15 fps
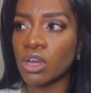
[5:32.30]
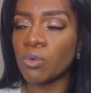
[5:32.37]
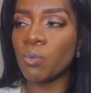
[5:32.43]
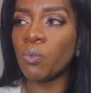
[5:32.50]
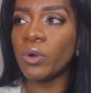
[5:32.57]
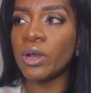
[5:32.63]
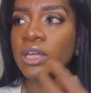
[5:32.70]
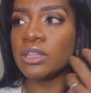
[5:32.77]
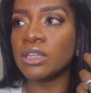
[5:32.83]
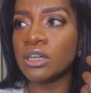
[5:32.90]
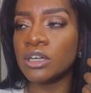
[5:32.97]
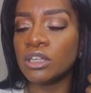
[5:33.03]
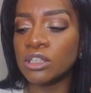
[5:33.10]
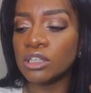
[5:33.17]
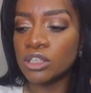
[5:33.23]
when the
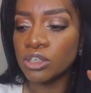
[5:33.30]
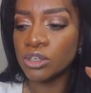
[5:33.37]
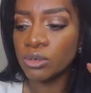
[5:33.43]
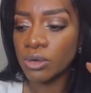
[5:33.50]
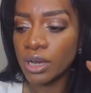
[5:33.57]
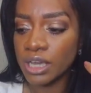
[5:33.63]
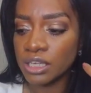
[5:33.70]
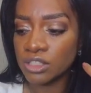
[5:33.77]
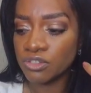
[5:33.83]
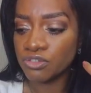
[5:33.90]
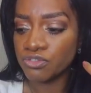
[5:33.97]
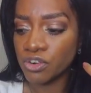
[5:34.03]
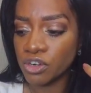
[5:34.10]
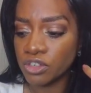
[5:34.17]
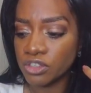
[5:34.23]
glue is
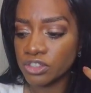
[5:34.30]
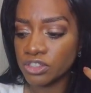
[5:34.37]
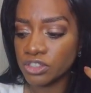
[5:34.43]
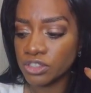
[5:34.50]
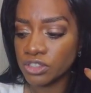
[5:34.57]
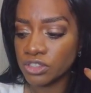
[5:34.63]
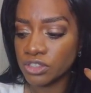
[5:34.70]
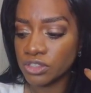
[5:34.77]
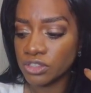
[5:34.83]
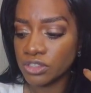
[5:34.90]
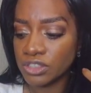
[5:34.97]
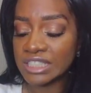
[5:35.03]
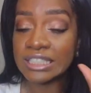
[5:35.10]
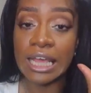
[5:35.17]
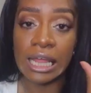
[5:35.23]
first
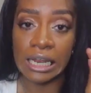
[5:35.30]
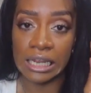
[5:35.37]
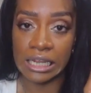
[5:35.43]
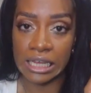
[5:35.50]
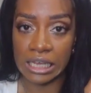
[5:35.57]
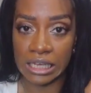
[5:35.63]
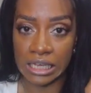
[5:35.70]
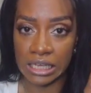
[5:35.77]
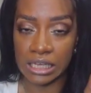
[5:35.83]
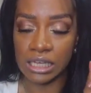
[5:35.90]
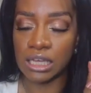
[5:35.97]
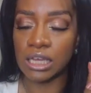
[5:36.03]
settling,